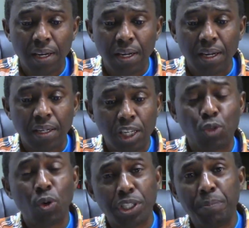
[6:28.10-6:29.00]
This
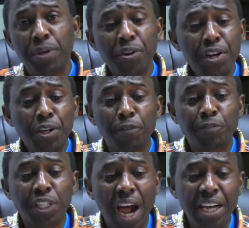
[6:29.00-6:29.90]
was a period of
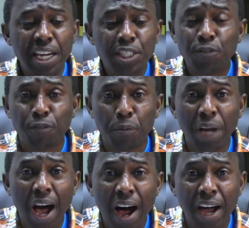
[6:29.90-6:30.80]
silence from
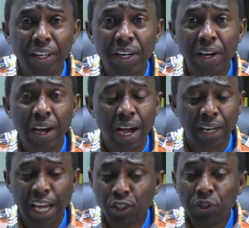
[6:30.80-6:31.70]
God, and
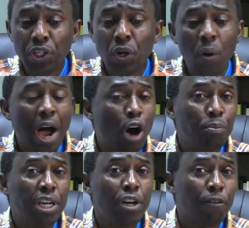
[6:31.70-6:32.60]
I don't know how
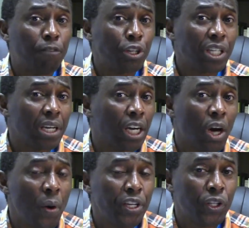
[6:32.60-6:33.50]
many of us
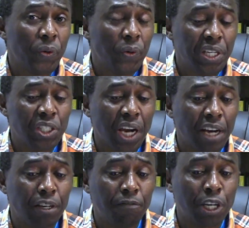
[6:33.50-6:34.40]
going through this
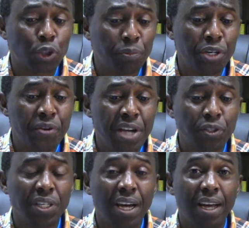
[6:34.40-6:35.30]
kind of
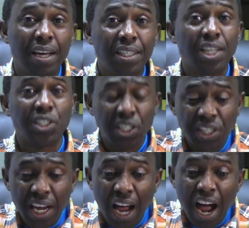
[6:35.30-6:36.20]
experience. This is
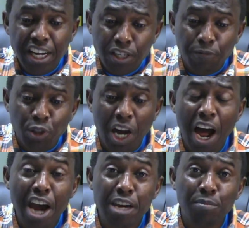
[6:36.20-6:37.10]
the kind of
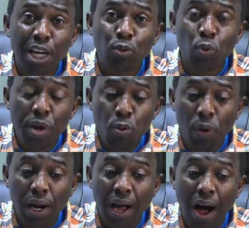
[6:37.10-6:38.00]
time that we
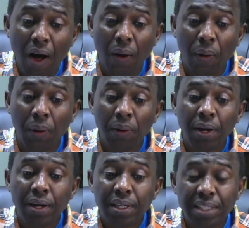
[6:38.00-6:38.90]
will call
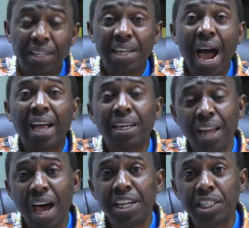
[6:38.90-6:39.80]
the dark
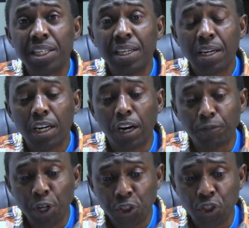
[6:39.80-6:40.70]
night of
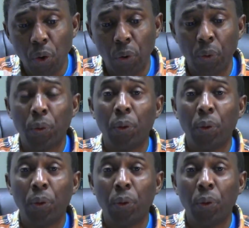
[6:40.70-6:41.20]
the soul,